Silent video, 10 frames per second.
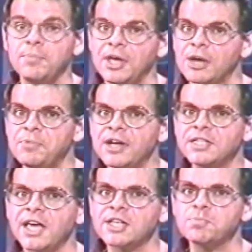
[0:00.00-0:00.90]
pick up their
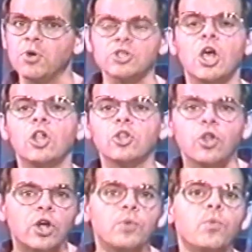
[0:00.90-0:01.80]
textbooks,
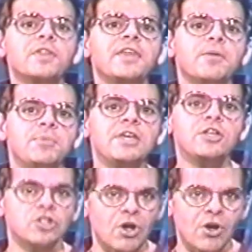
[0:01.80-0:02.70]
look at what they're
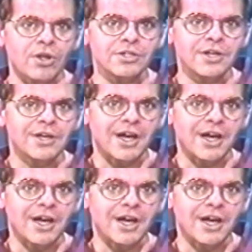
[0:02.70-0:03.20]
being taught.